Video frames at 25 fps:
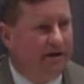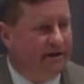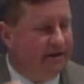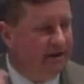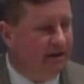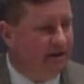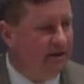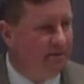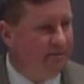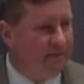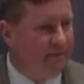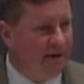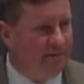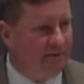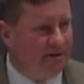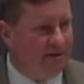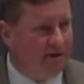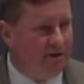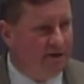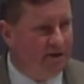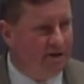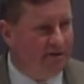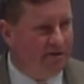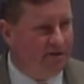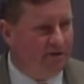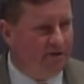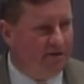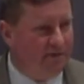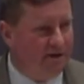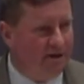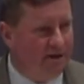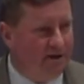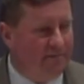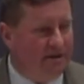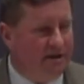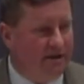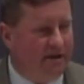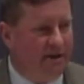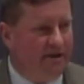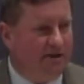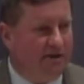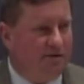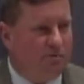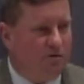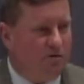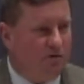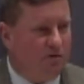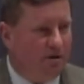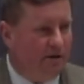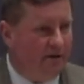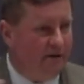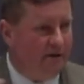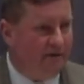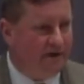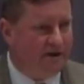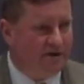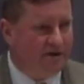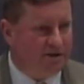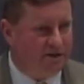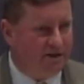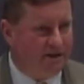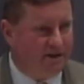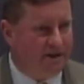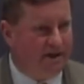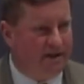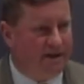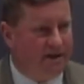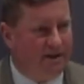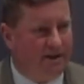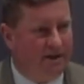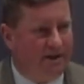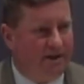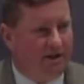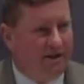that are maybe in other committee meetings or eventually